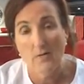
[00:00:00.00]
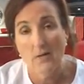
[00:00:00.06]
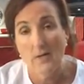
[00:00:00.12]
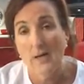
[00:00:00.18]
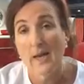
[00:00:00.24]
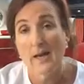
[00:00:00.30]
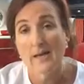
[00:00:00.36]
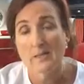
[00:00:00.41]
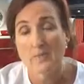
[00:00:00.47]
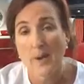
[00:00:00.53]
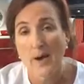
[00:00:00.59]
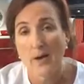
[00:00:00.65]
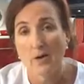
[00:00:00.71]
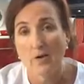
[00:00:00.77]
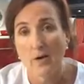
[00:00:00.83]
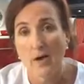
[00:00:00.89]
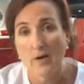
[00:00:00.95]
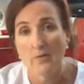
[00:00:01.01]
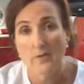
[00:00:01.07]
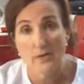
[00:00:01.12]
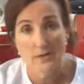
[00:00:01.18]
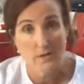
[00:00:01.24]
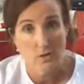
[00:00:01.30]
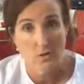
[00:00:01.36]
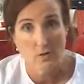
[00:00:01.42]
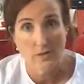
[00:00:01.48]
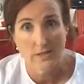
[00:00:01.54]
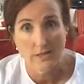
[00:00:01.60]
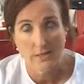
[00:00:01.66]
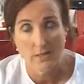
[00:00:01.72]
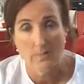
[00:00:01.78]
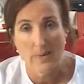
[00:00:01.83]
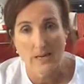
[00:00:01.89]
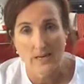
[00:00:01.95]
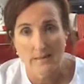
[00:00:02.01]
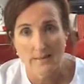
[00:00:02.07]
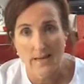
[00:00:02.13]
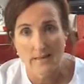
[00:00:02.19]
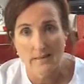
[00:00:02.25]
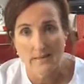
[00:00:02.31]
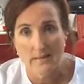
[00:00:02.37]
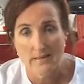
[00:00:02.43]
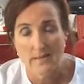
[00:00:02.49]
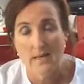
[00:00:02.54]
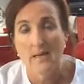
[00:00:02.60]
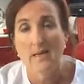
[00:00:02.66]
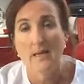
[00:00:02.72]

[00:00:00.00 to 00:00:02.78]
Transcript: and the last paragraph and the story still makes sense,